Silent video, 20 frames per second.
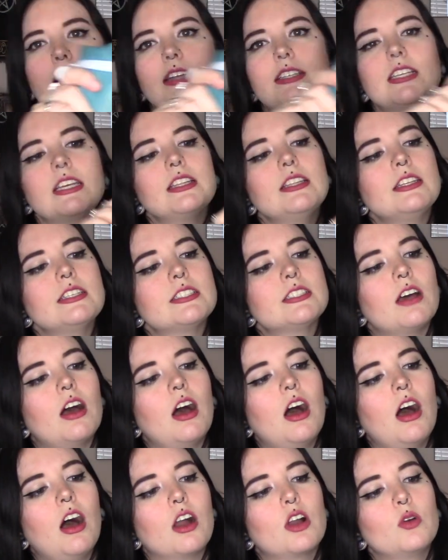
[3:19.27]
It's like this
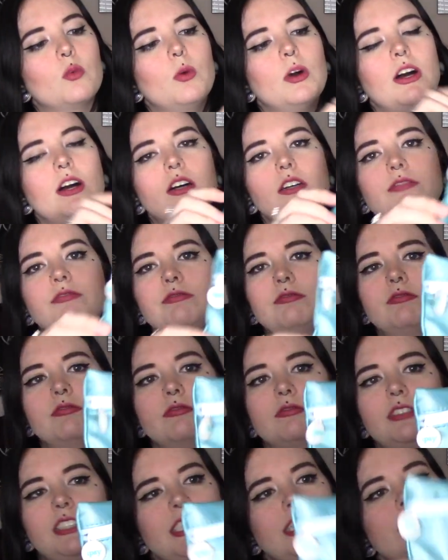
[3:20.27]
aqua,
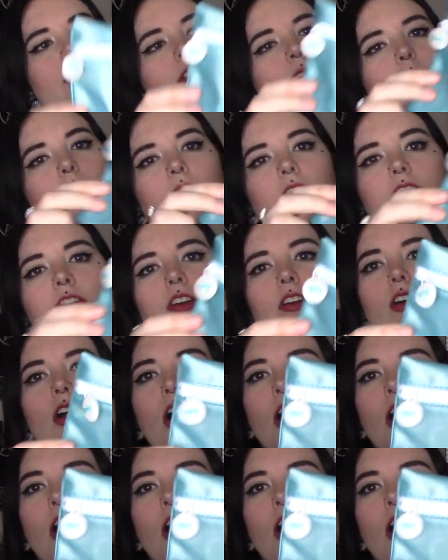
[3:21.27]
teal, whatever,